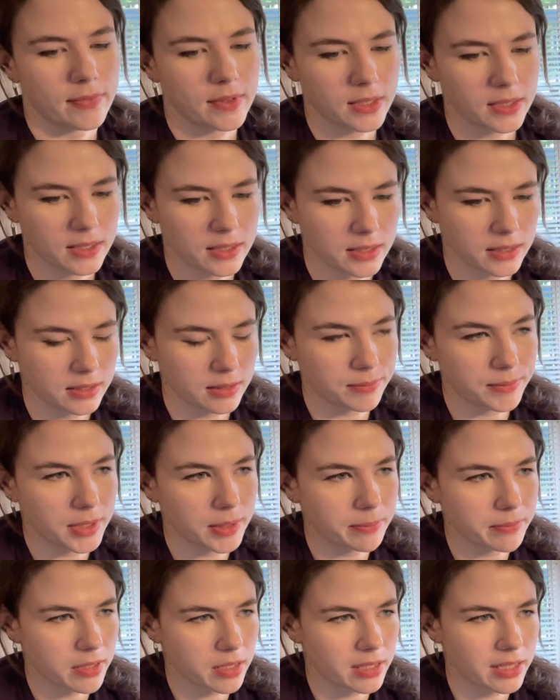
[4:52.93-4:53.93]
because
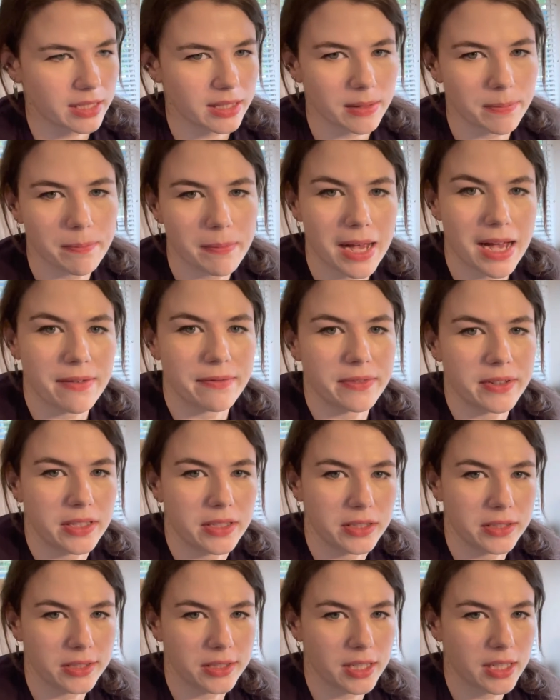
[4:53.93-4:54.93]
sometimes I like the matte
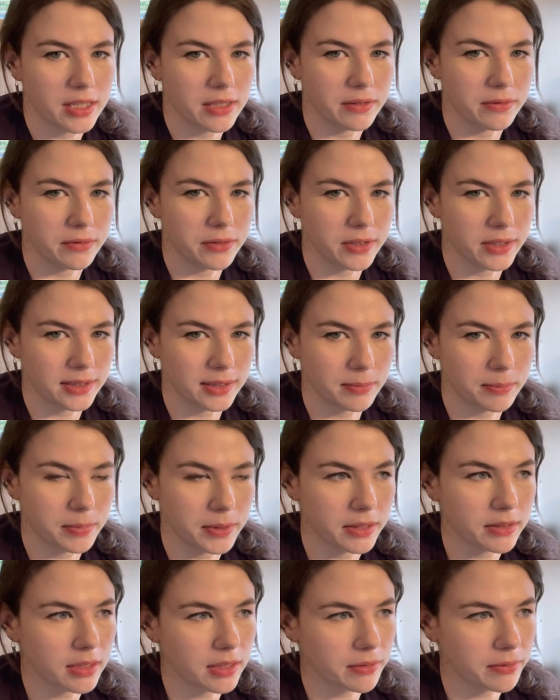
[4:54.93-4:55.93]
finished kind of look,
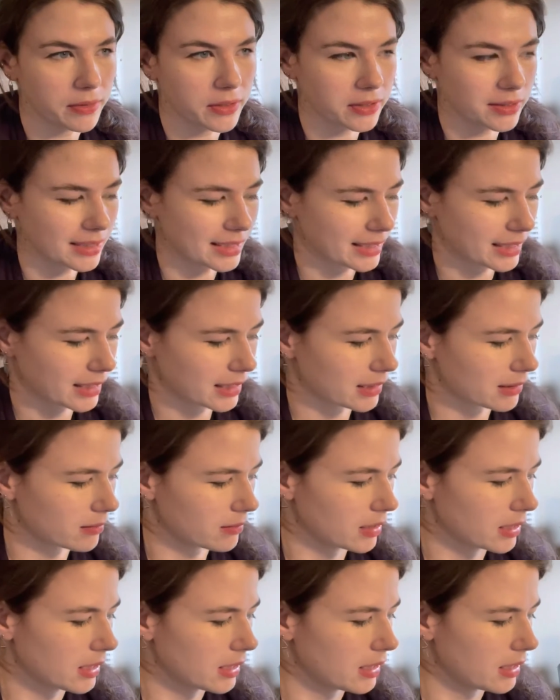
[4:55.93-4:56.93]
but I feel like it
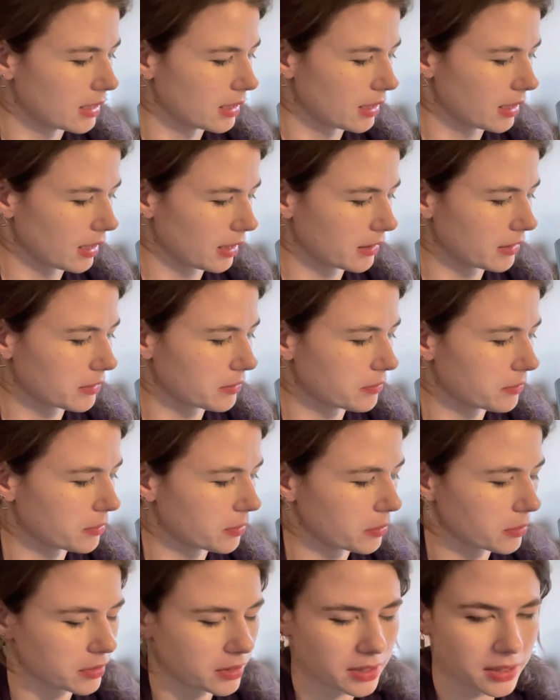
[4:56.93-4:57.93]
kind of
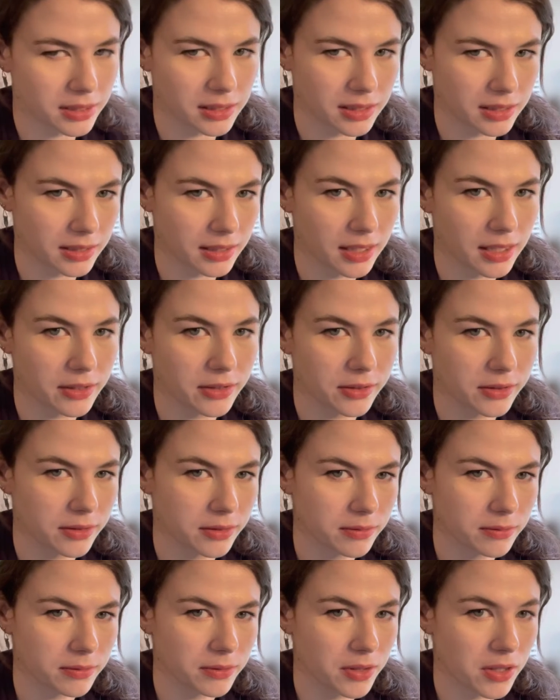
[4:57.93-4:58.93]
holds it
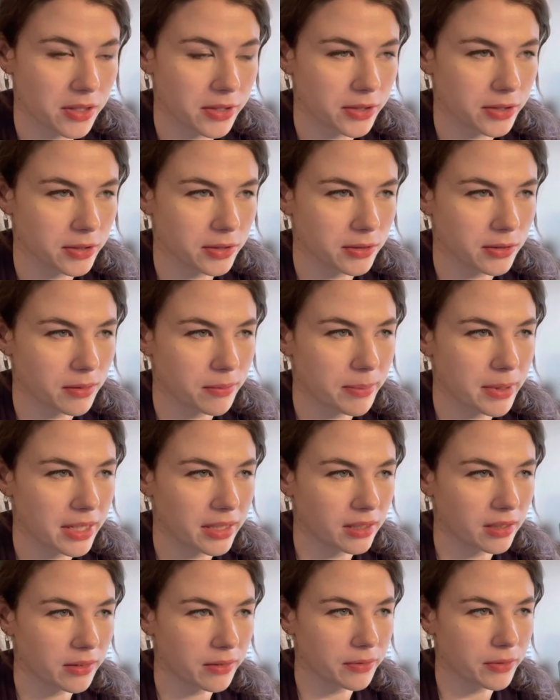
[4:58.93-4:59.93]
together longer or
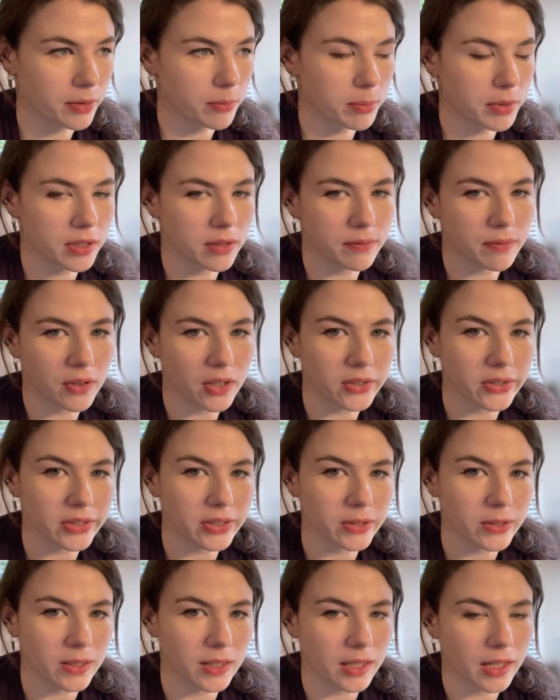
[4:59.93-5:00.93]
better if you put a
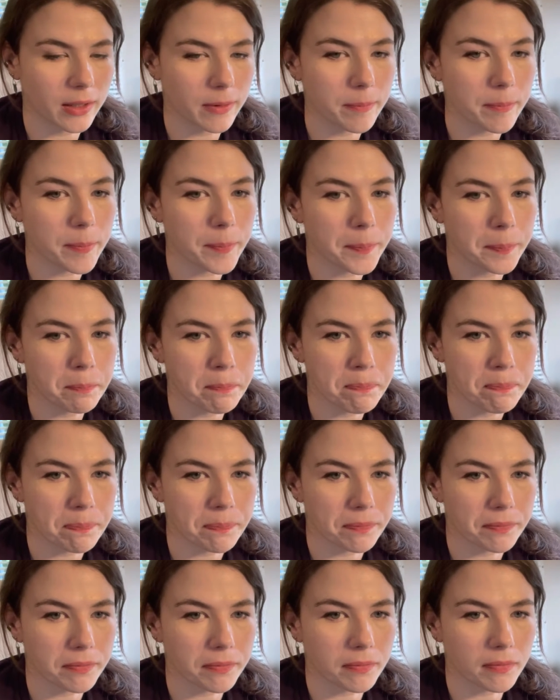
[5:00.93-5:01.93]
varnish on it.
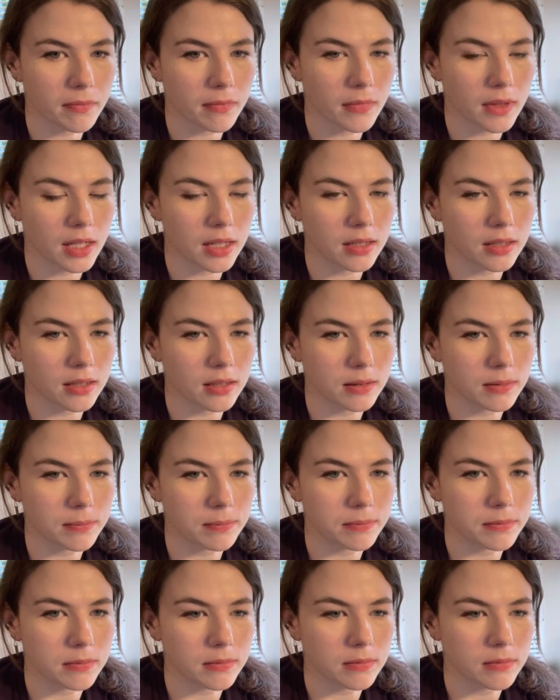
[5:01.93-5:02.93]

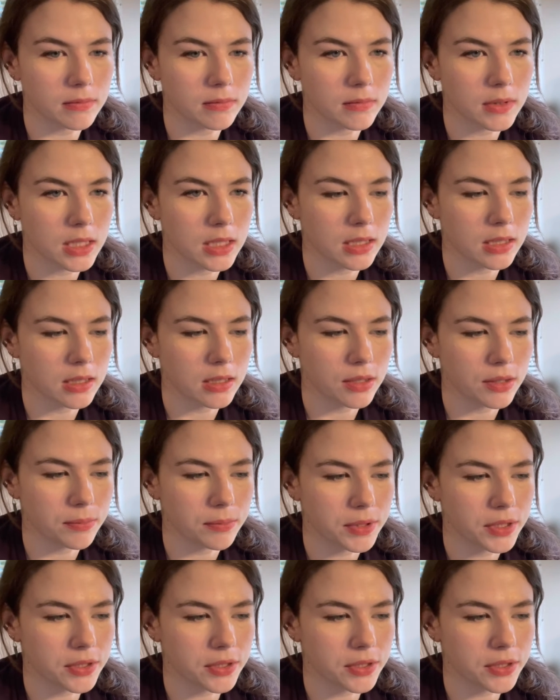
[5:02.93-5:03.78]
The